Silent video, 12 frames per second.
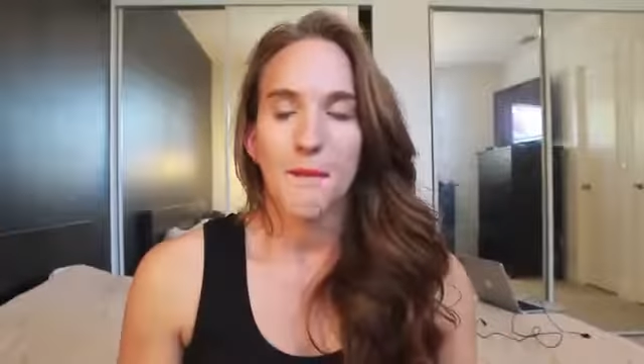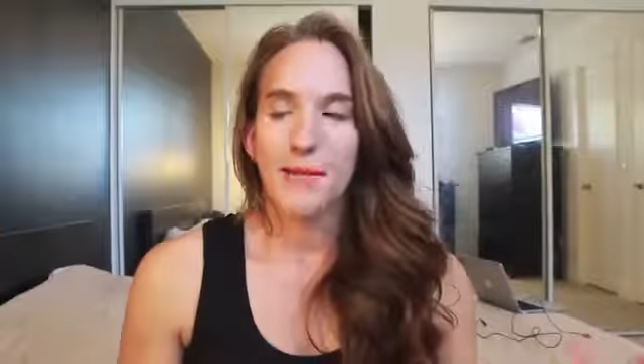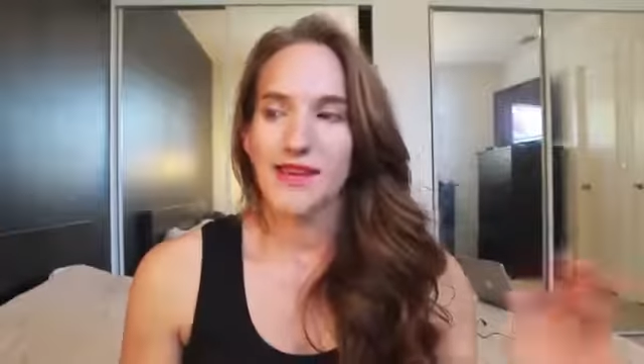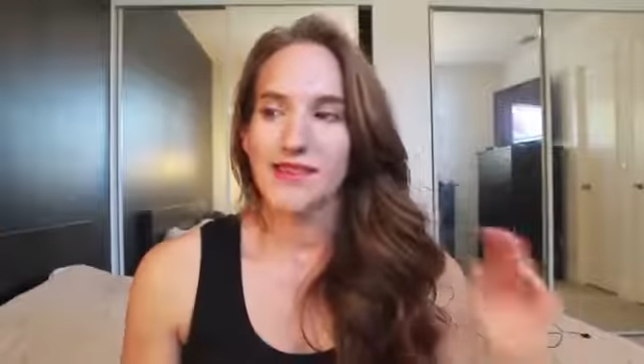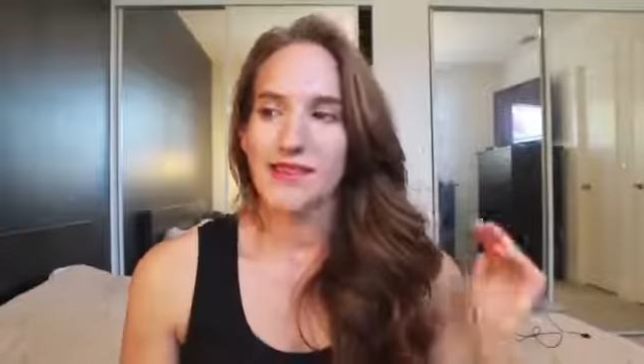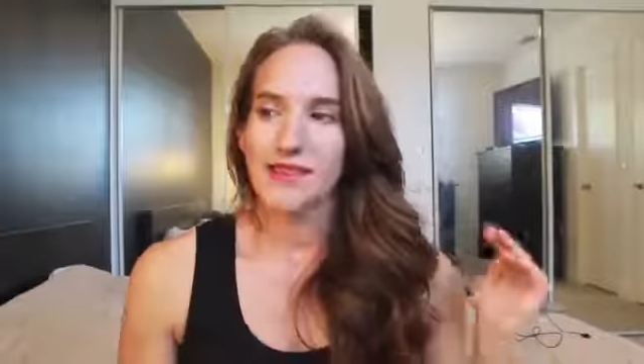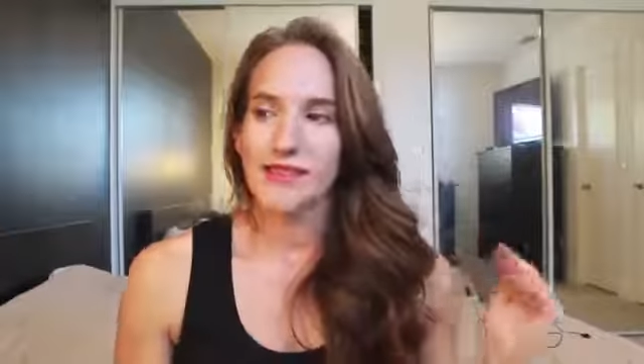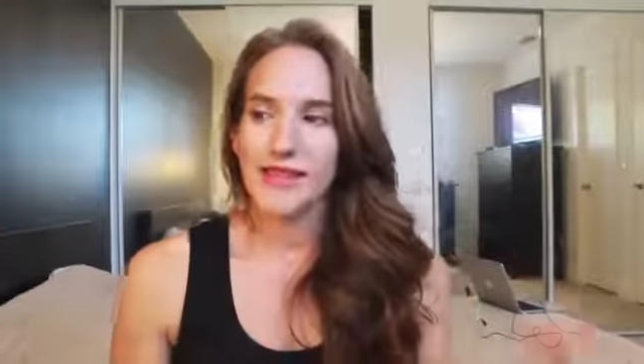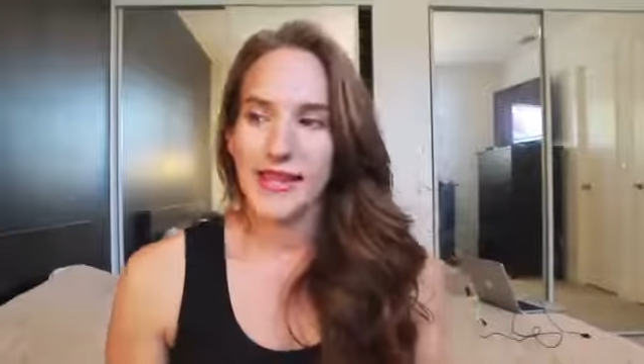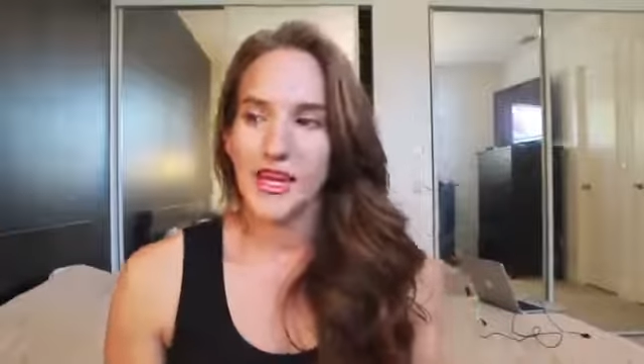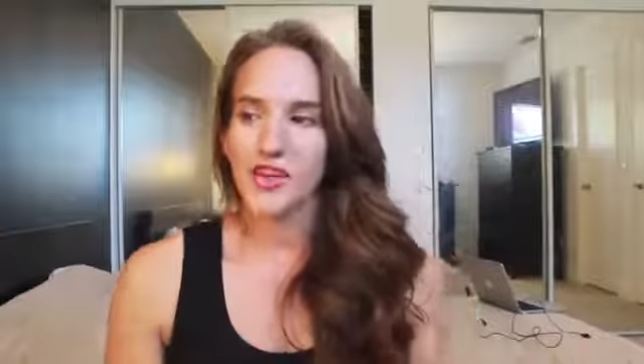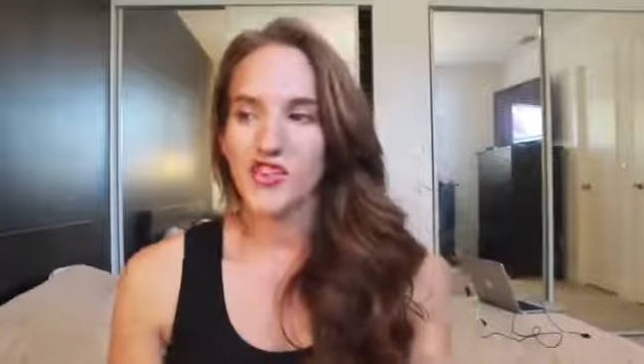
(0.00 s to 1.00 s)
but it's
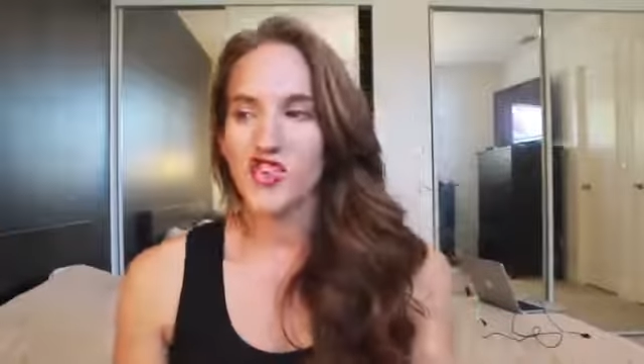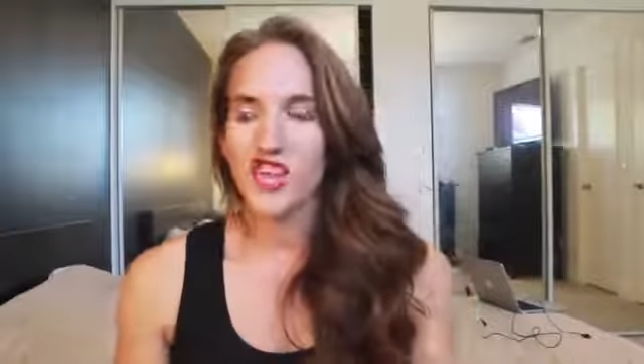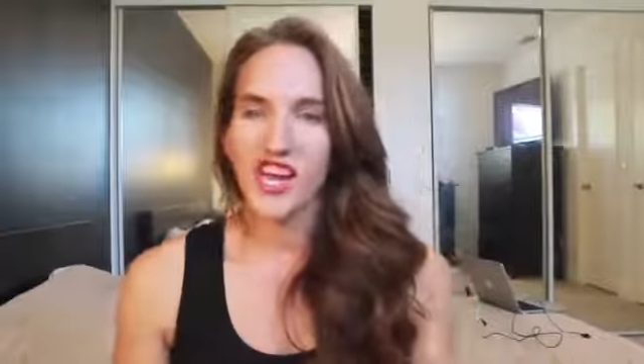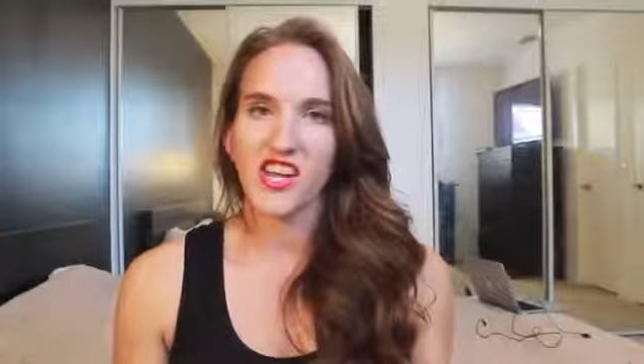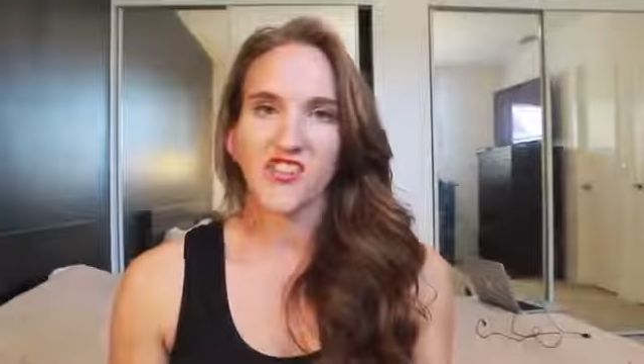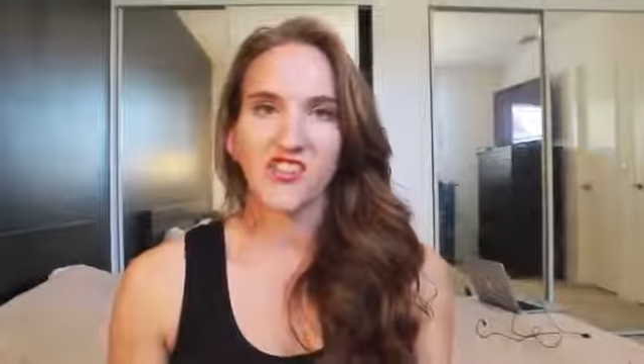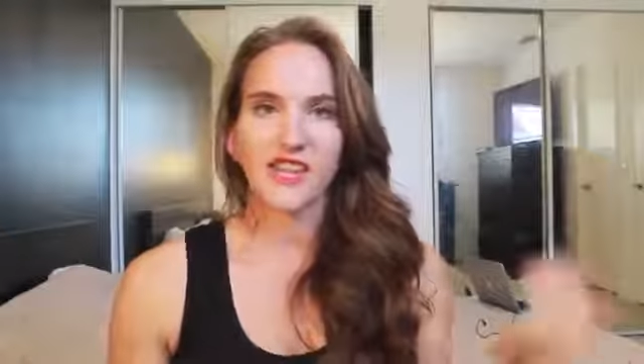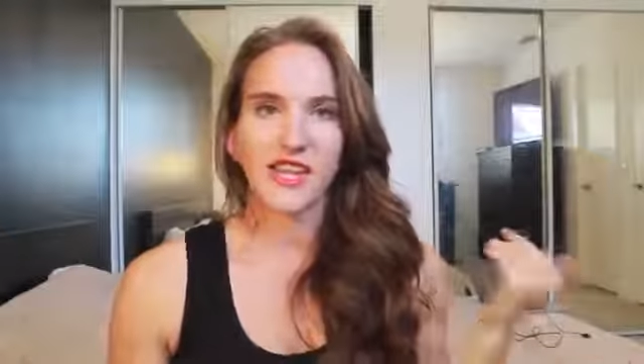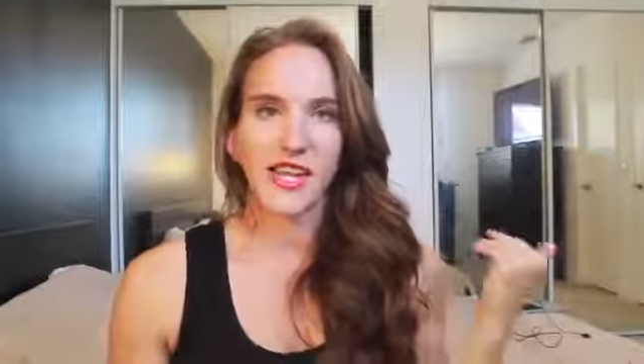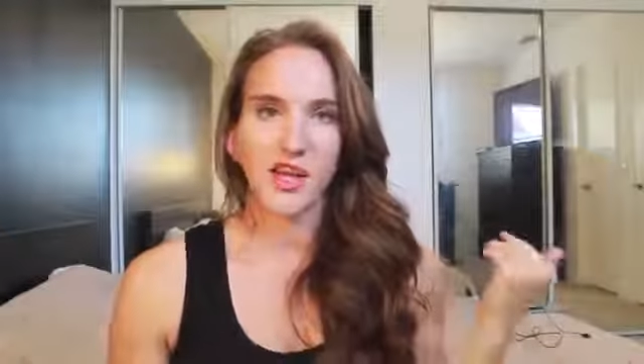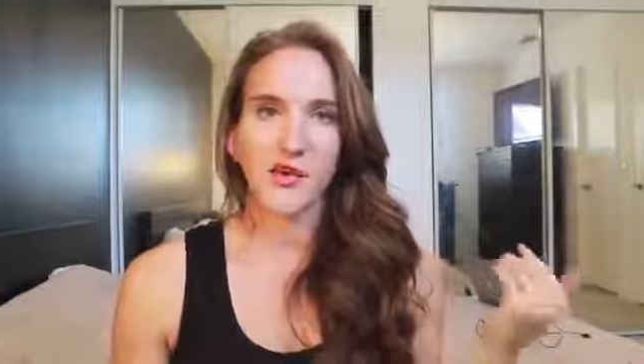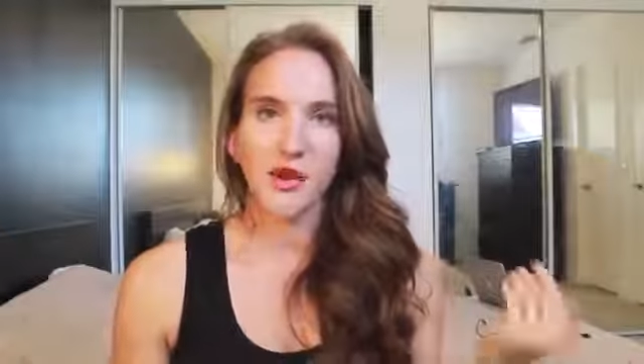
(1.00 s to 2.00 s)
little changes
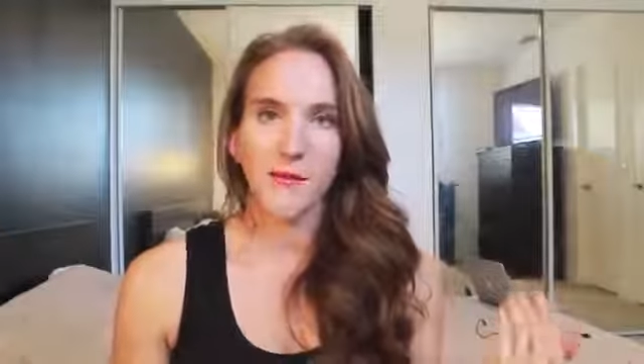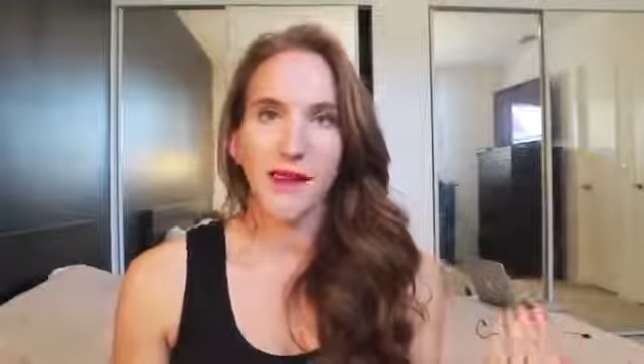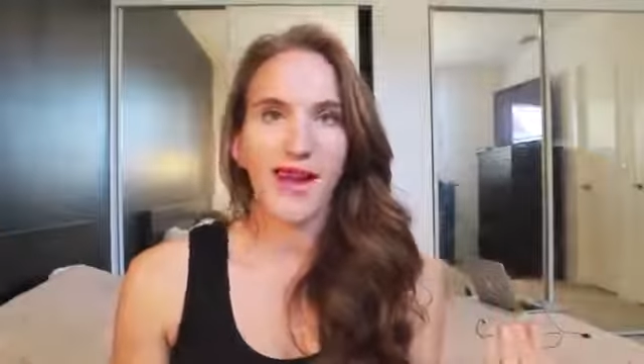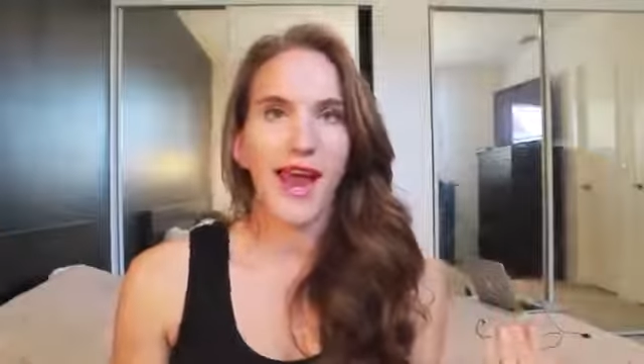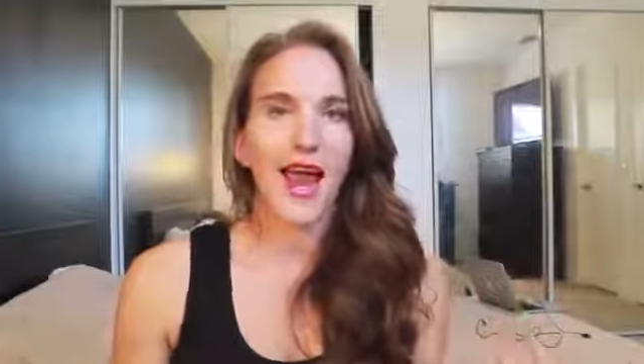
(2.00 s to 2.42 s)
that you can make